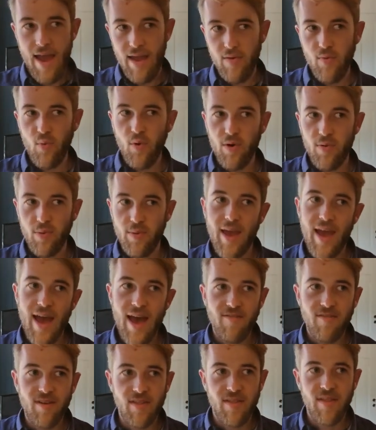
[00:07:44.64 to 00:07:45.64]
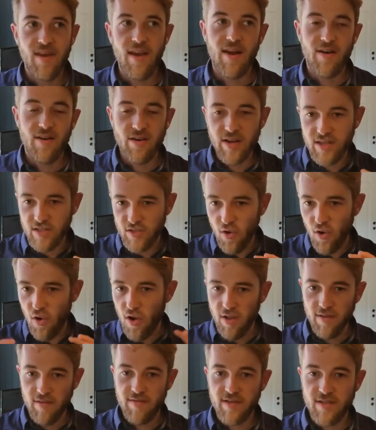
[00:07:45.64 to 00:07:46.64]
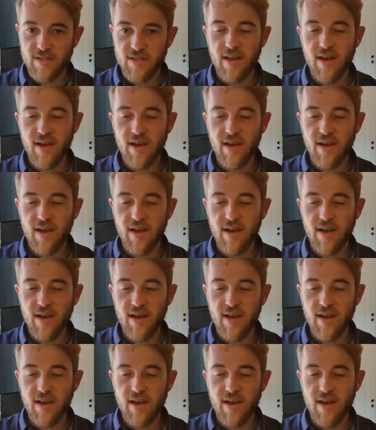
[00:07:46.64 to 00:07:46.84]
And what we have in there is all of the